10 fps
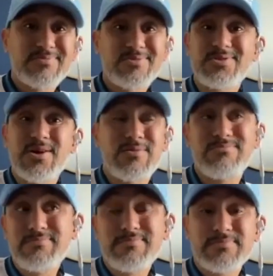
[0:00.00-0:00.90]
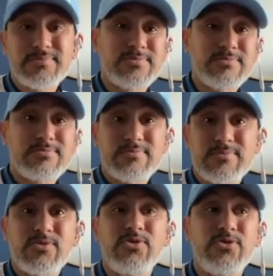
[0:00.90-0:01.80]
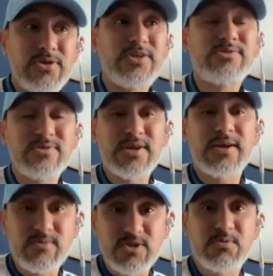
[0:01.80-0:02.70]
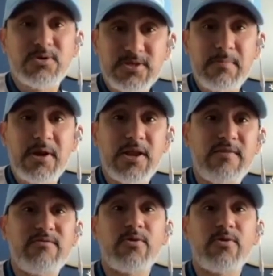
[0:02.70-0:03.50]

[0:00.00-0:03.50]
So you need to take responsibility